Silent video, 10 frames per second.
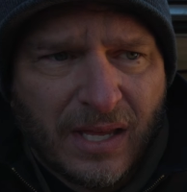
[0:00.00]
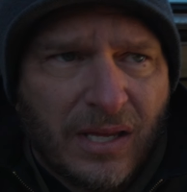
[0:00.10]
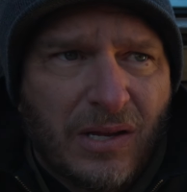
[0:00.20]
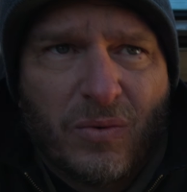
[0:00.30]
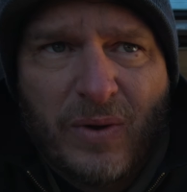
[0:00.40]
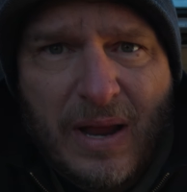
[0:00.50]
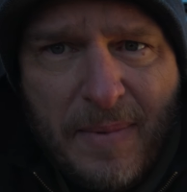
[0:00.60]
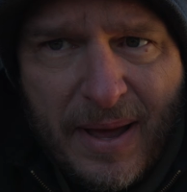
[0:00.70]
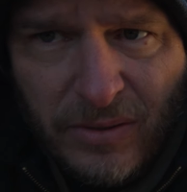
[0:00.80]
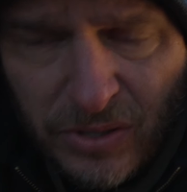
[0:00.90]
You know, when I'm
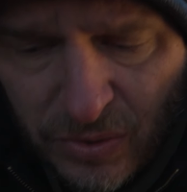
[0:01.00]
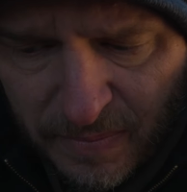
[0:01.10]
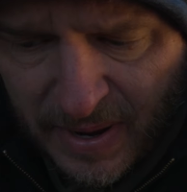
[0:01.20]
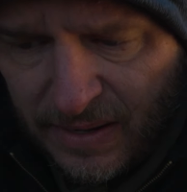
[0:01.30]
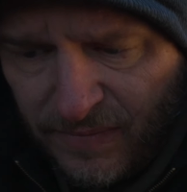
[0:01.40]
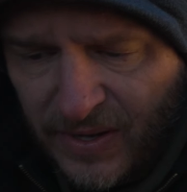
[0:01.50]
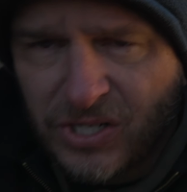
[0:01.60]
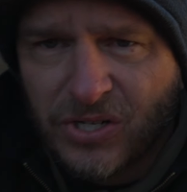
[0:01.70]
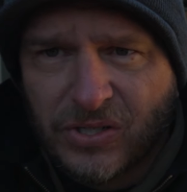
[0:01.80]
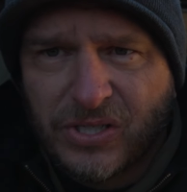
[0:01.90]
out doing my
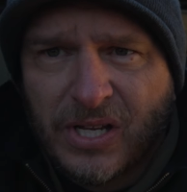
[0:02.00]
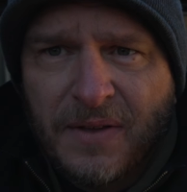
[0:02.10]
adventures,